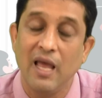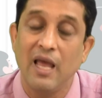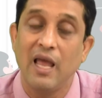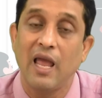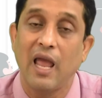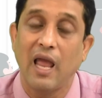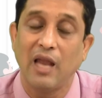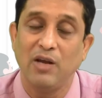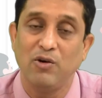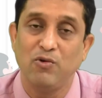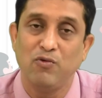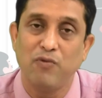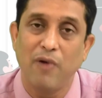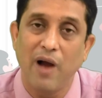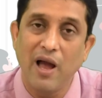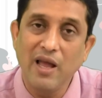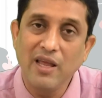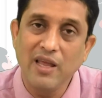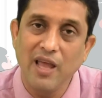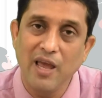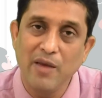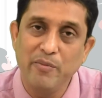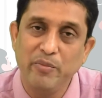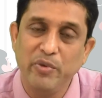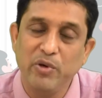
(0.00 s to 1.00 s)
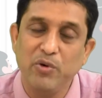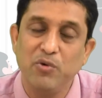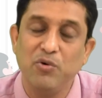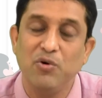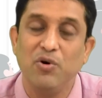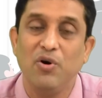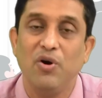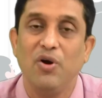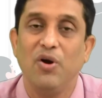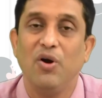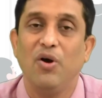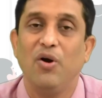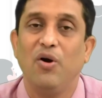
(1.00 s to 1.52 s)
and why have
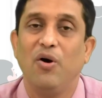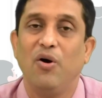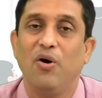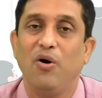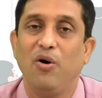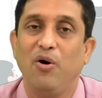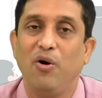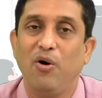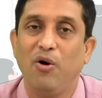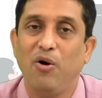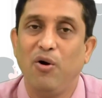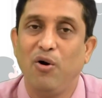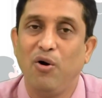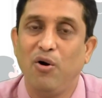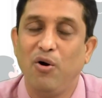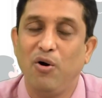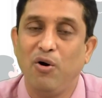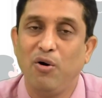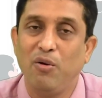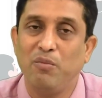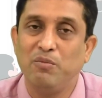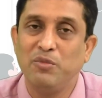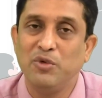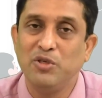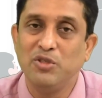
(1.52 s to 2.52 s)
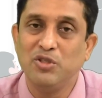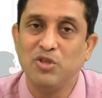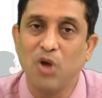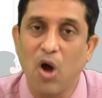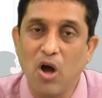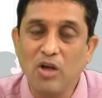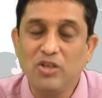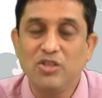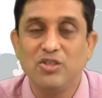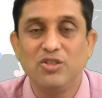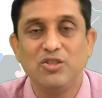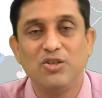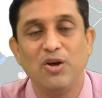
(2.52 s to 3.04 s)
you
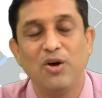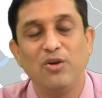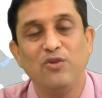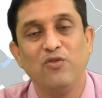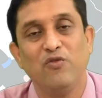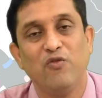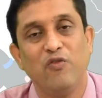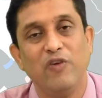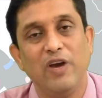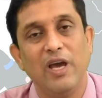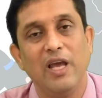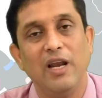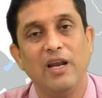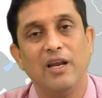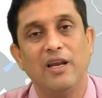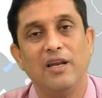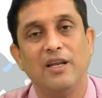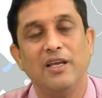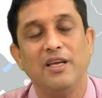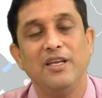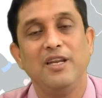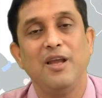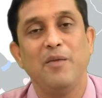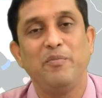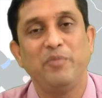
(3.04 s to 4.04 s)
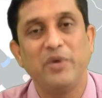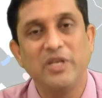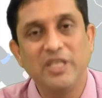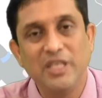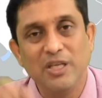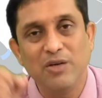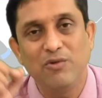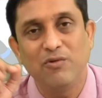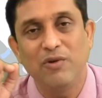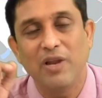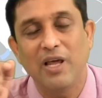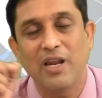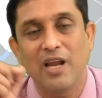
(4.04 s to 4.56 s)
not done well in a
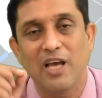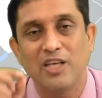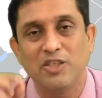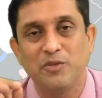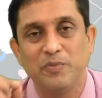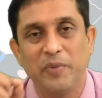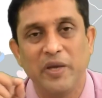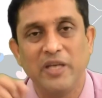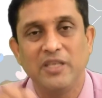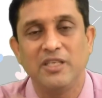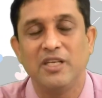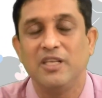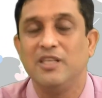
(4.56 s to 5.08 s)
particular aspect,